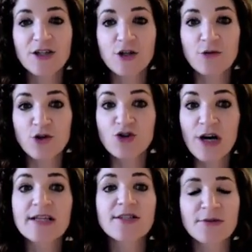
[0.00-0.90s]
to
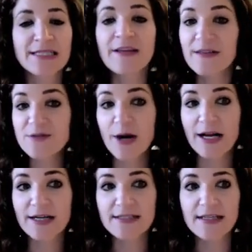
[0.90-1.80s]
training students in these
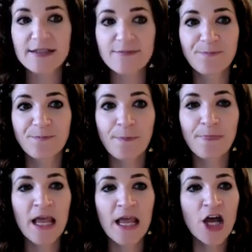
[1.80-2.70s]
practices.
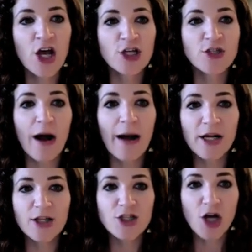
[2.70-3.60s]
So I'm
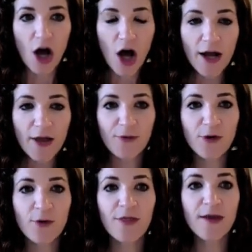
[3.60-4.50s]
going to talk
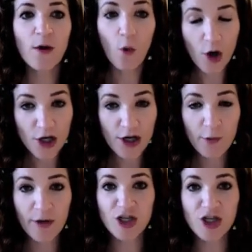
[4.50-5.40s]
through the order
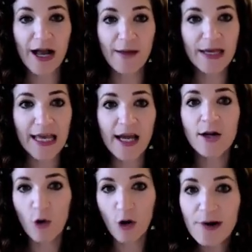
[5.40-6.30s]
in which I began
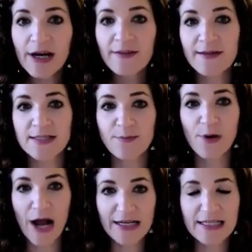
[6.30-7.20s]
incorporating these
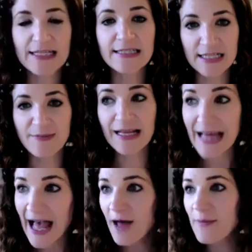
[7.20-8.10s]
practices into my
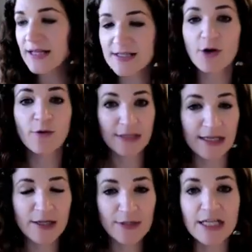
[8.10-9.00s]
lab, and so
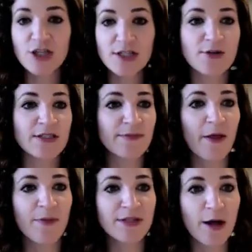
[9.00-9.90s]
teaching students
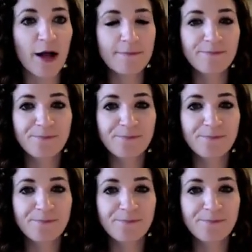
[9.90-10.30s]
about them as well.